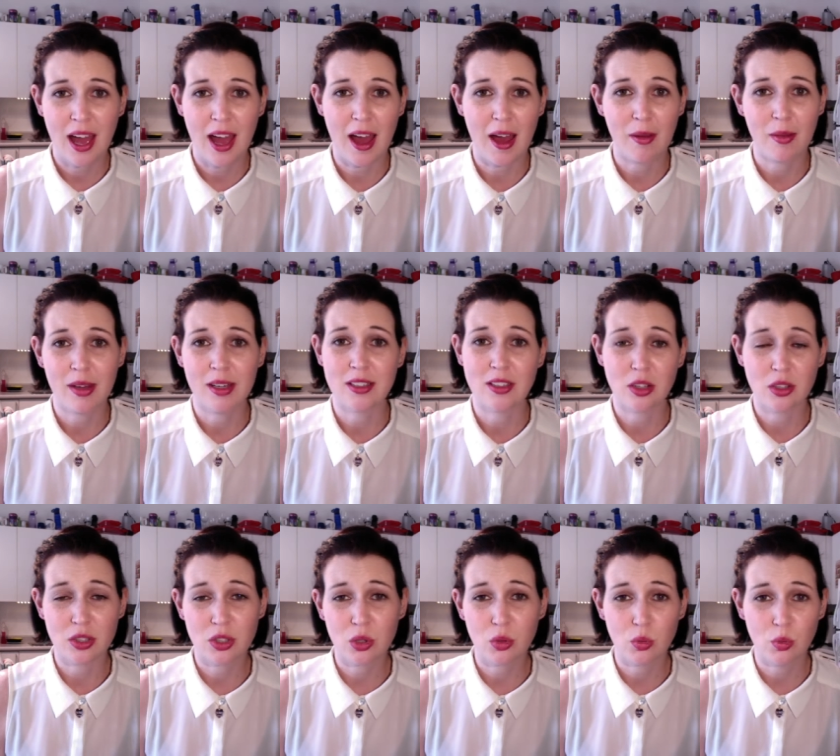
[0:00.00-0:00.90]
Um, it's
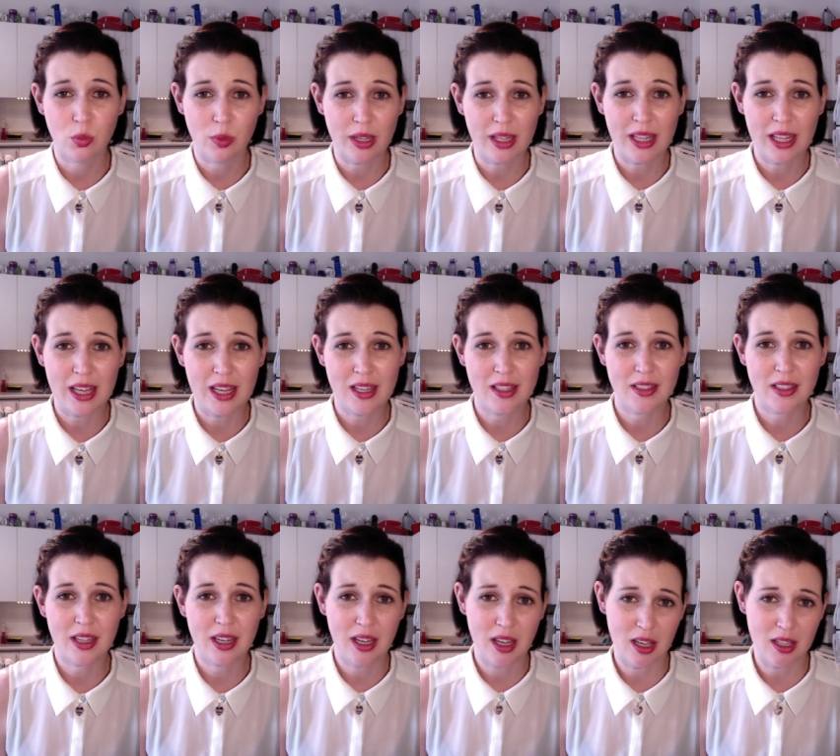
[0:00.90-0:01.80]
also really
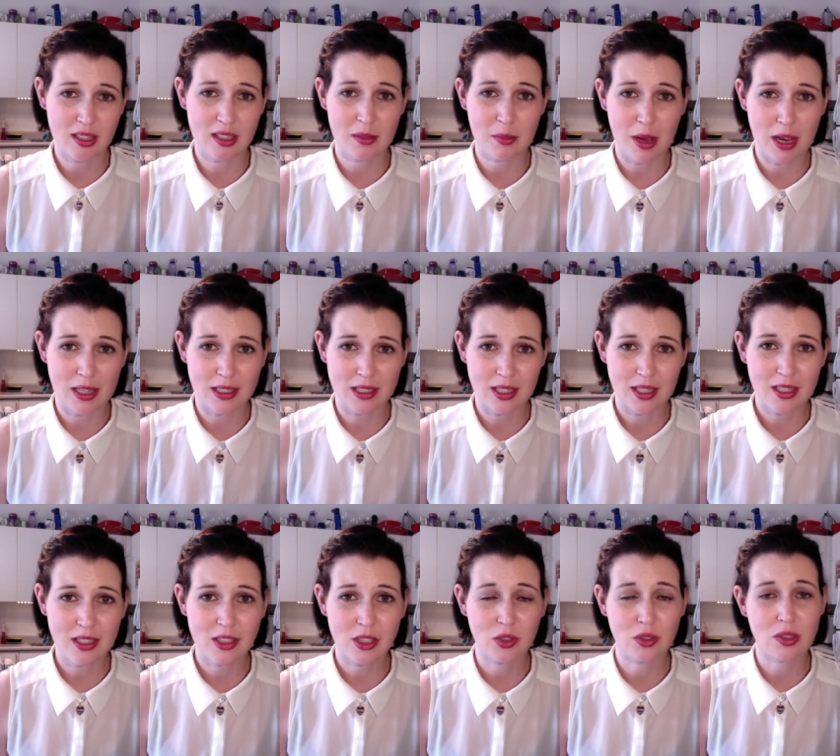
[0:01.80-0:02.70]
easy to customize
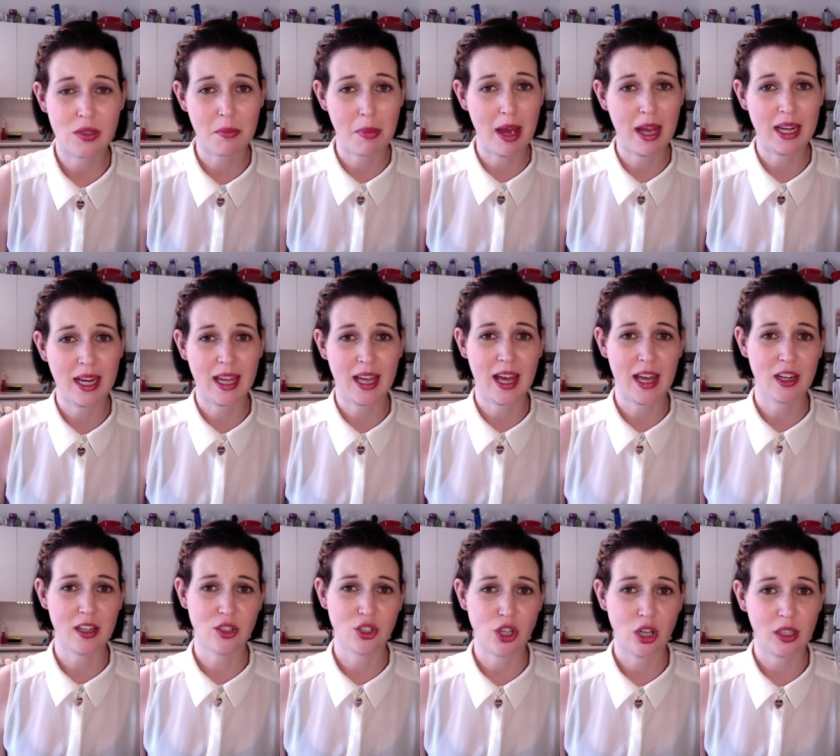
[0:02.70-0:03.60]
it, so to mine I
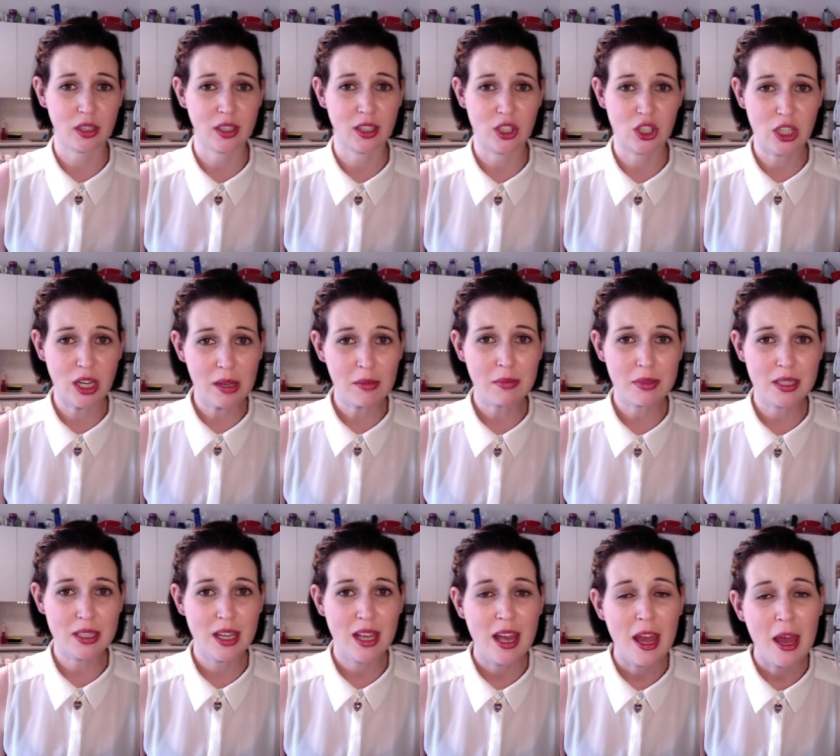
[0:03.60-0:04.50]
added chocolate chips,